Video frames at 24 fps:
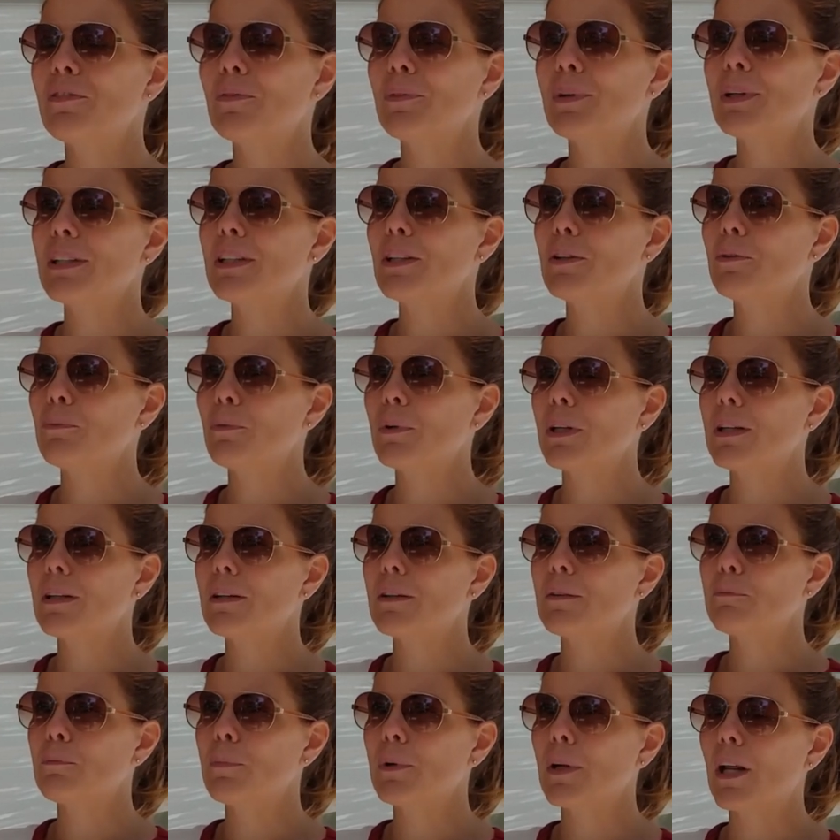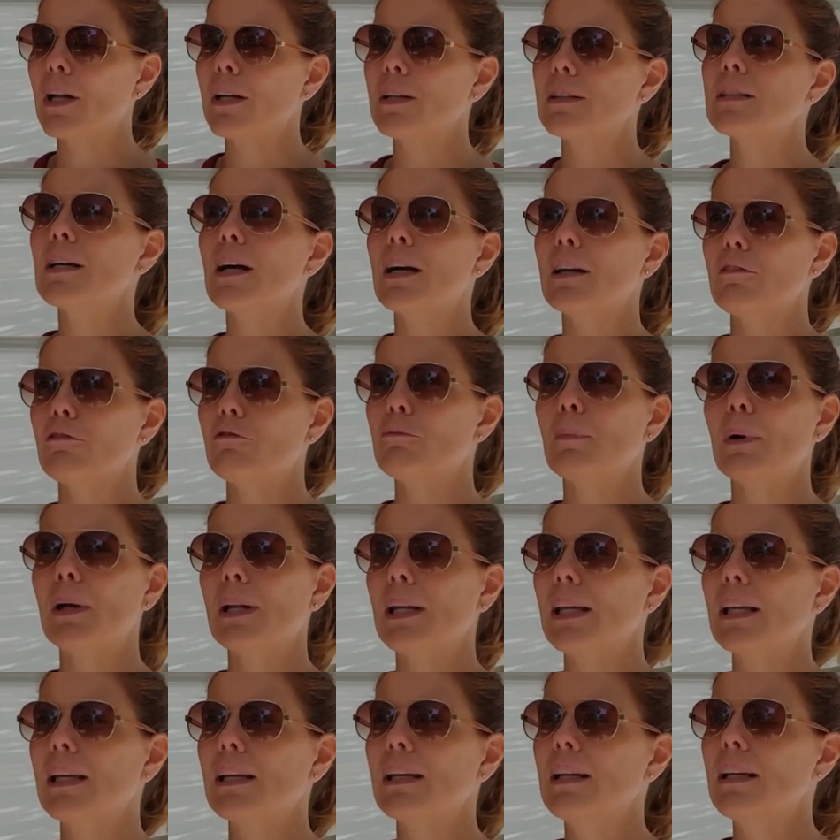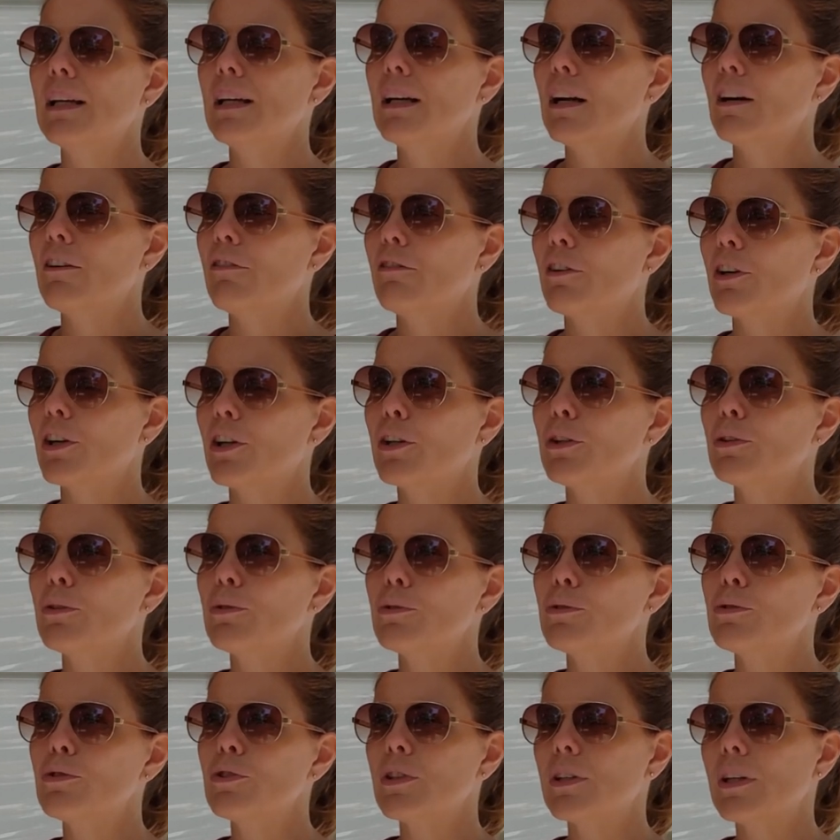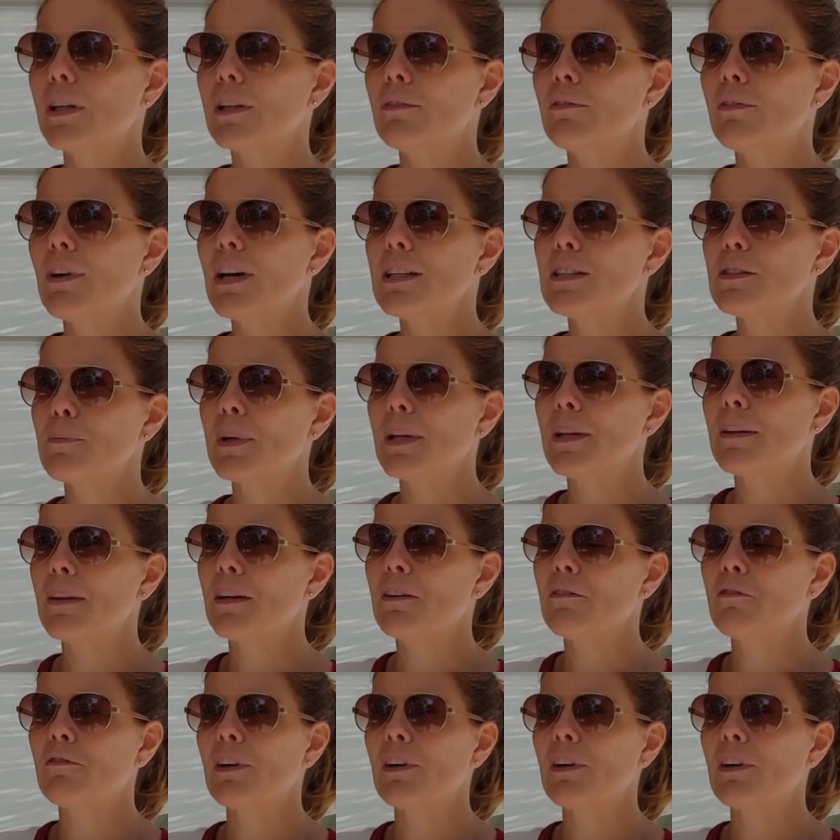We didn't want to put out a ton of money for a huge investment and then